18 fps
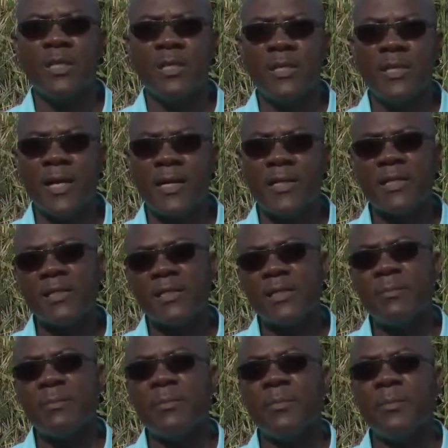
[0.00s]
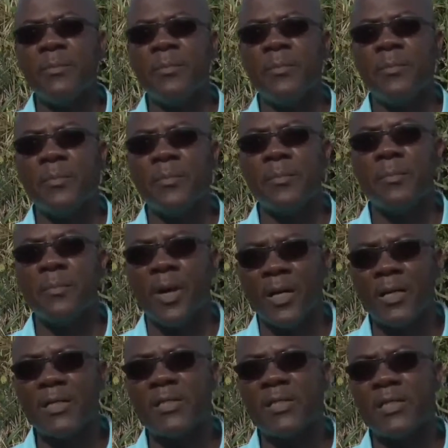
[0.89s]
he had a
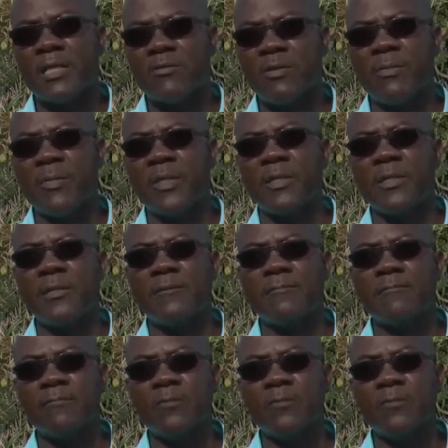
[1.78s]
symbolic ceremony